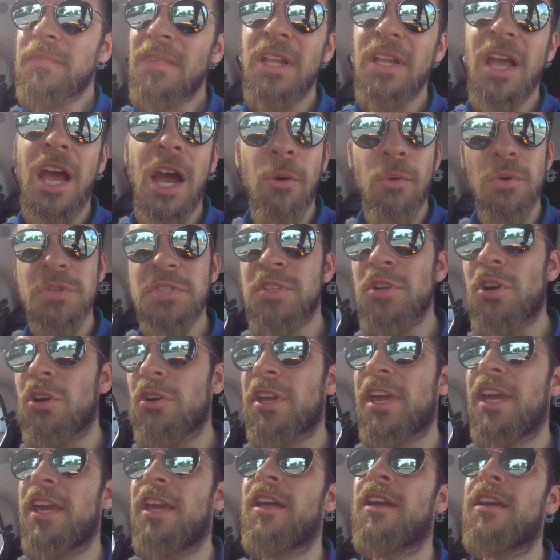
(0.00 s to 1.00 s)
I was
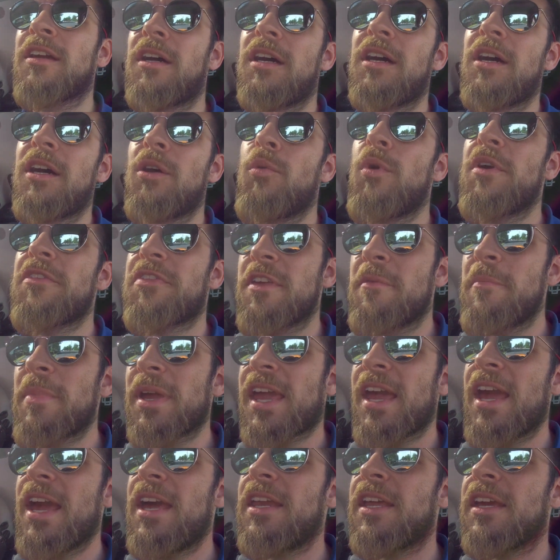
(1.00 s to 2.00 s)
talking with the
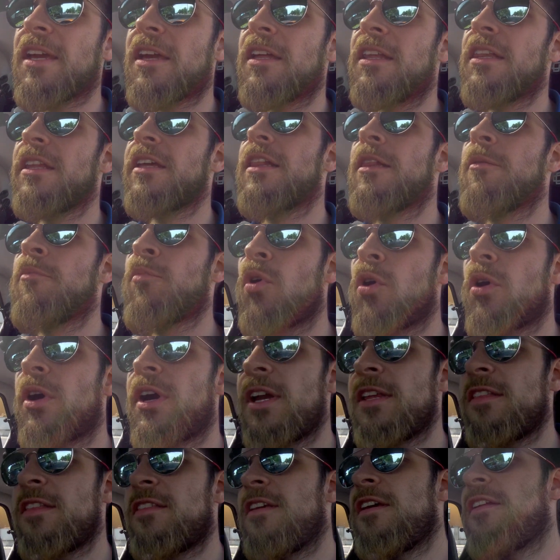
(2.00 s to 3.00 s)
mechanic a little more
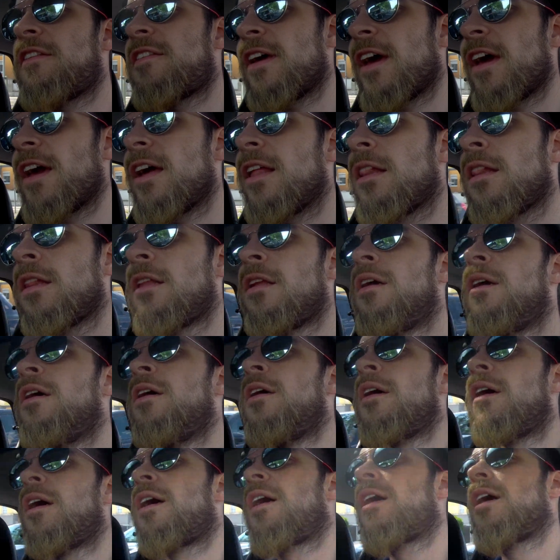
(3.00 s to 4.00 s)
in detail
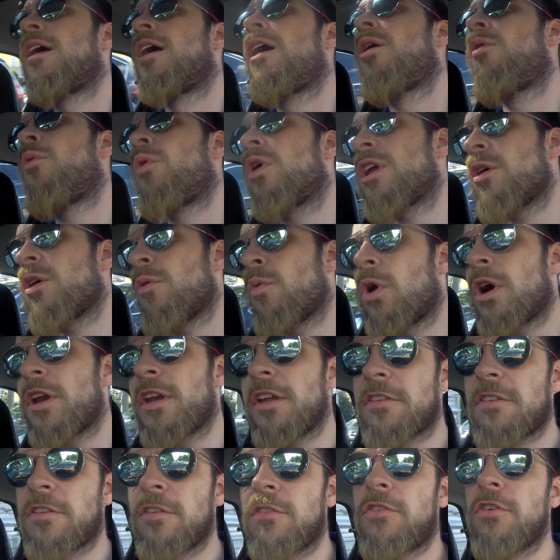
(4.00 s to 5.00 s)
what I
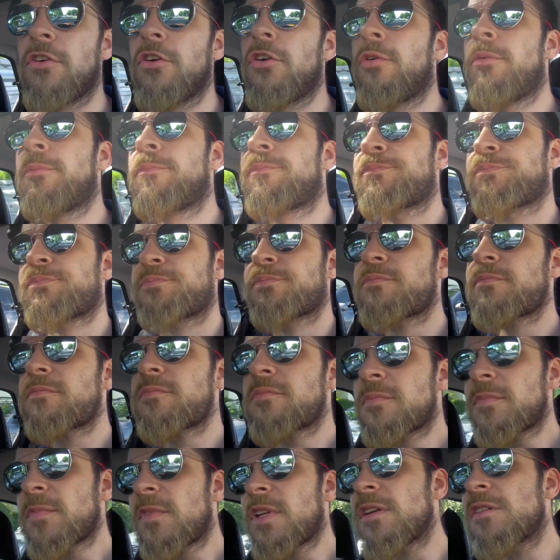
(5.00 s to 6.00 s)
wanted to do,
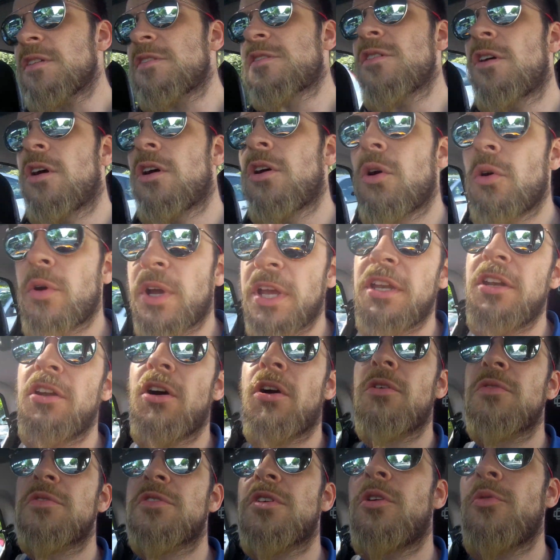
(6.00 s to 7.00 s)
so he
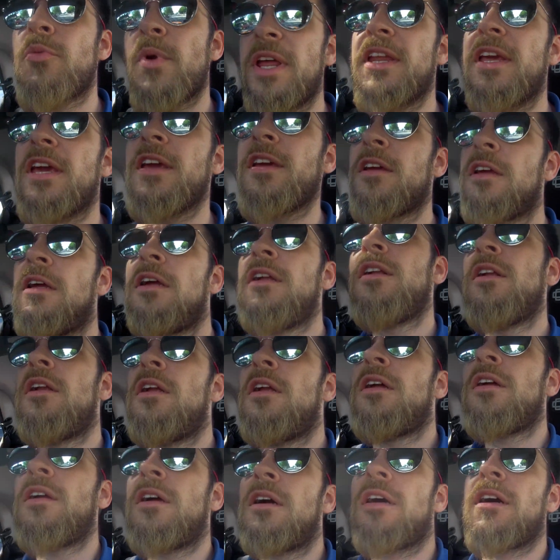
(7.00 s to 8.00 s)
knows already
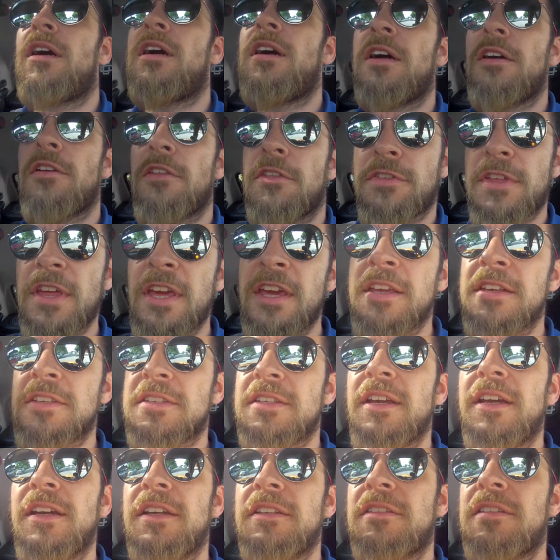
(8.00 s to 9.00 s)
some things
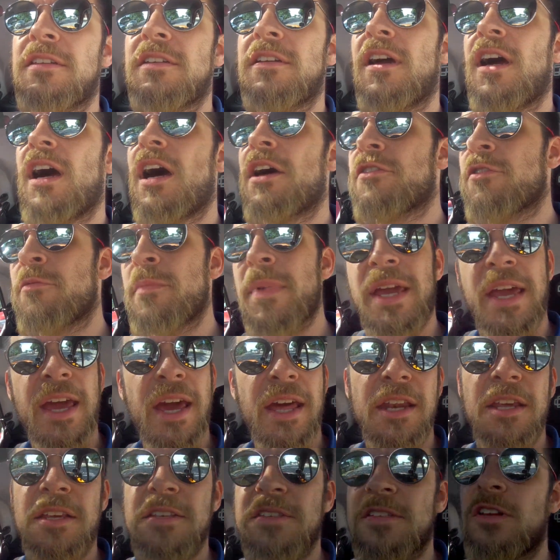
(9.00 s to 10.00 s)
that other
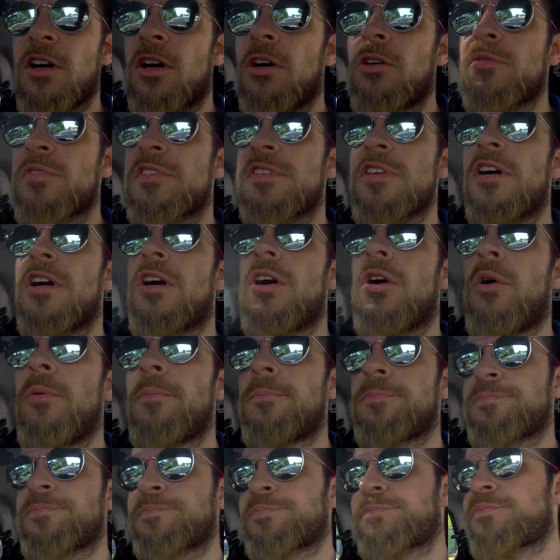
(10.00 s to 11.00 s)
mechanics don't, so
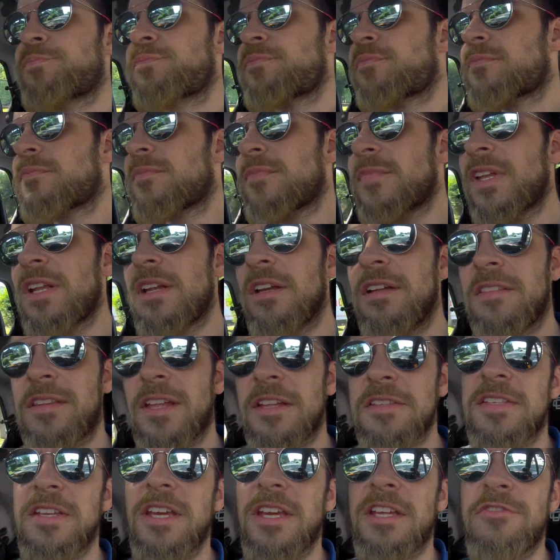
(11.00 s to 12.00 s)
that's
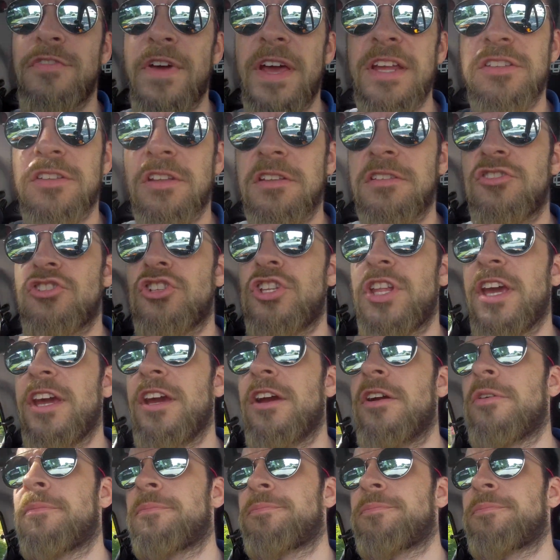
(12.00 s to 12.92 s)
the advantage there.